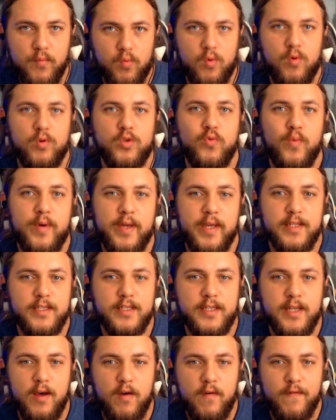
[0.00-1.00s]
Roll20
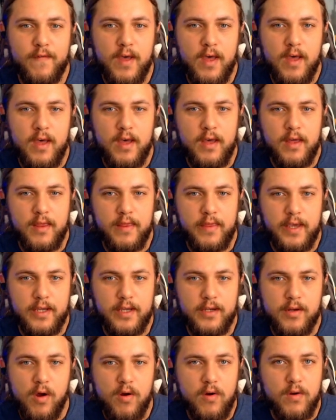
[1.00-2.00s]
itself. The
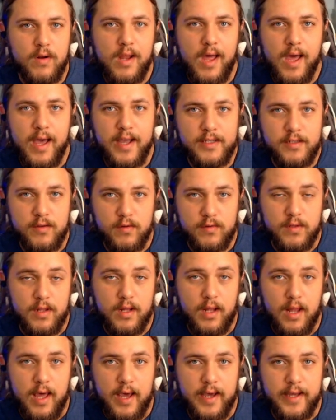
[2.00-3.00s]
darker lines, those are the
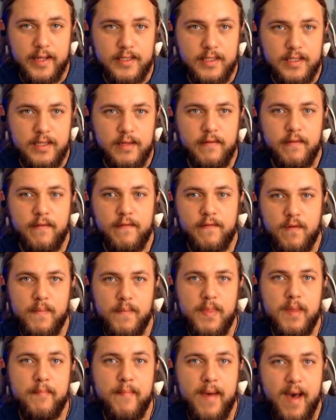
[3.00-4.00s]
lines from
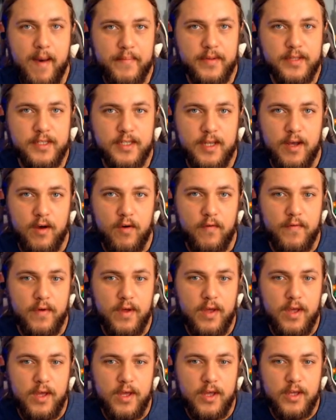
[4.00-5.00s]
the map itself.
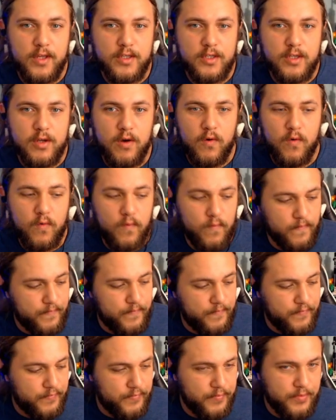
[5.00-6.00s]
So
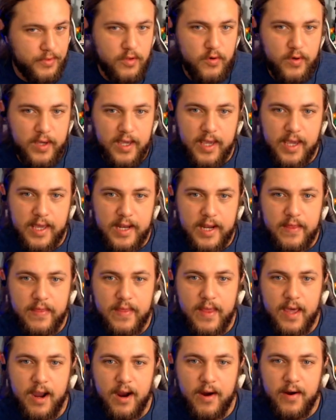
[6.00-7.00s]
you can get in
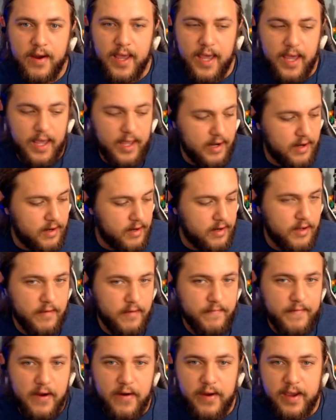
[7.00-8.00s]
there and
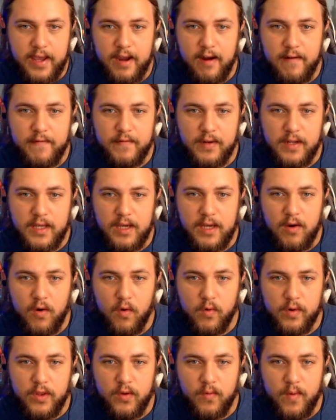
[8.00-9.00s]
very carefully
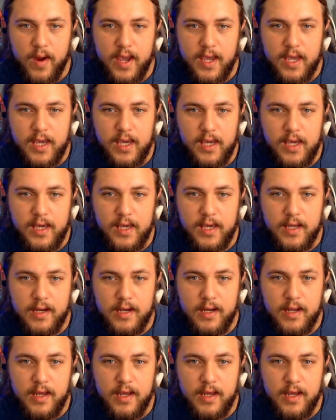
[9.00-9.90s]
holding the right key and